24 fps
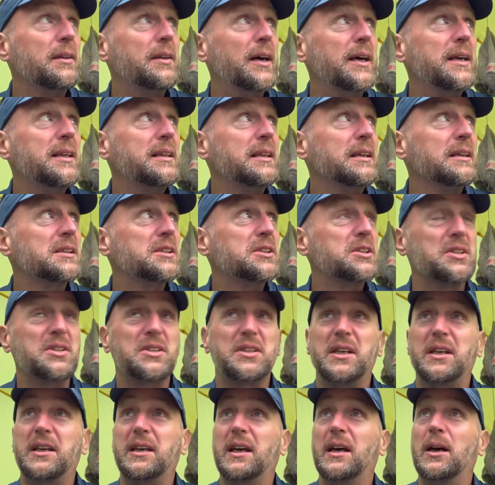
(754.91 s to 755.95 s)
The idea is just
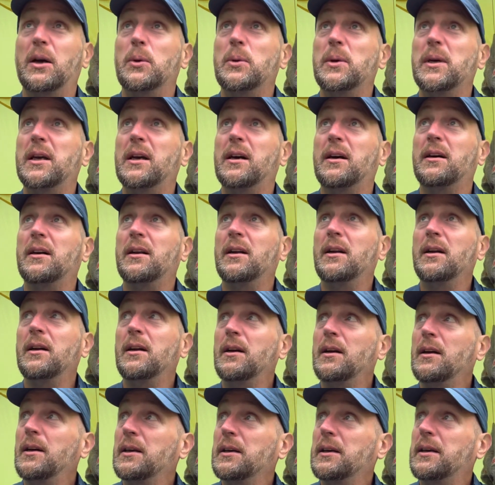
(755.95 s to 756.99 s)
to get out here,
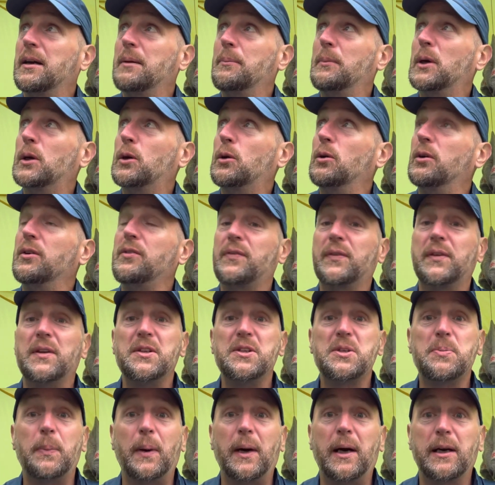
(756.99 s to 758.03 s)
get my
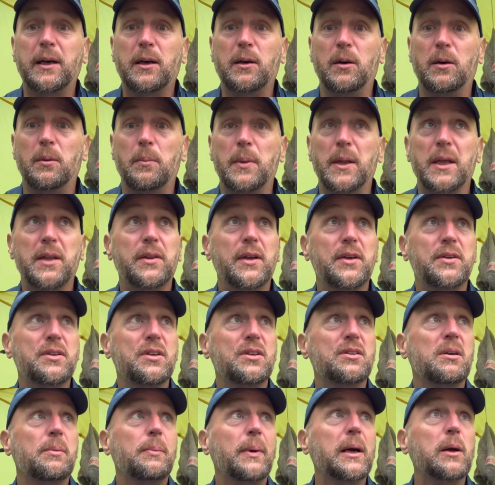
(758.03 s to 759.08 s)
confidence back up. This
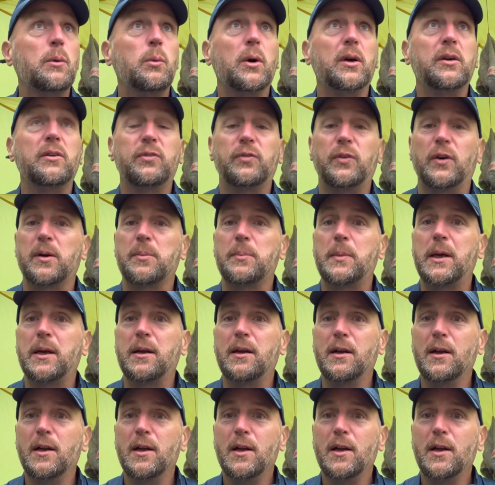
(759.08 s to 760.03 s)
is a big one for me.